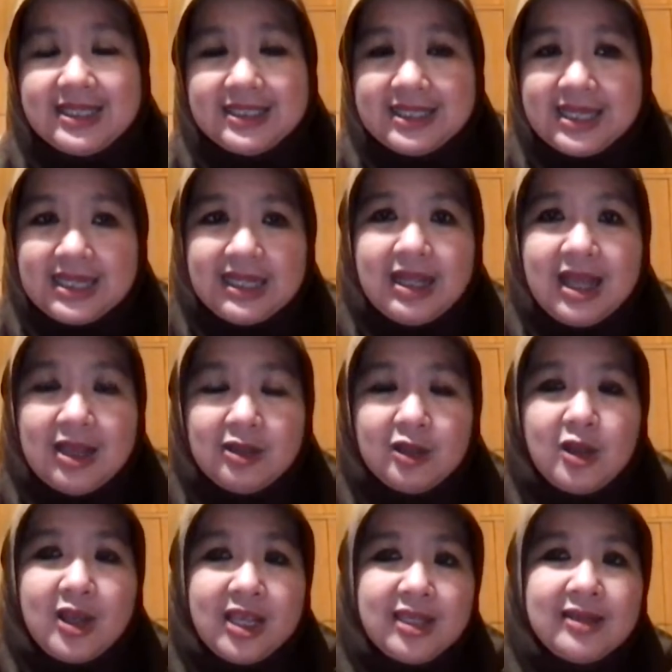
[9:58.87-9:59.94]
it's still
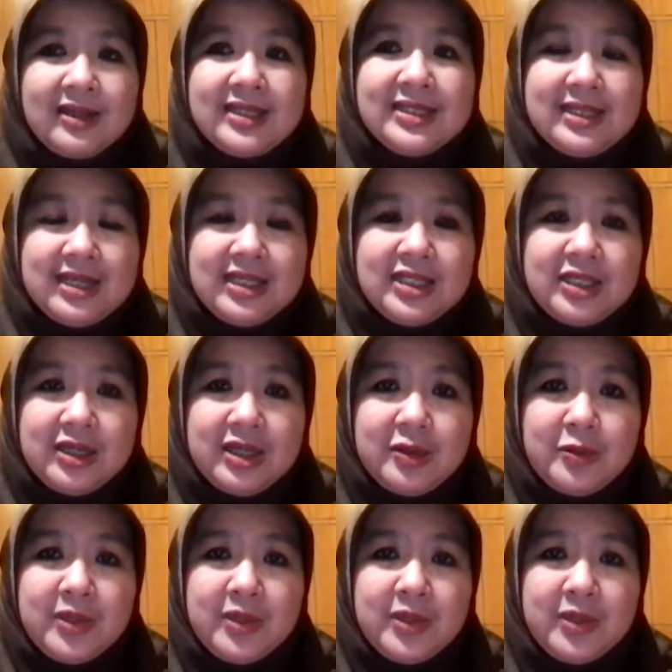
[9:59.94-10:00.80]
ongoing research.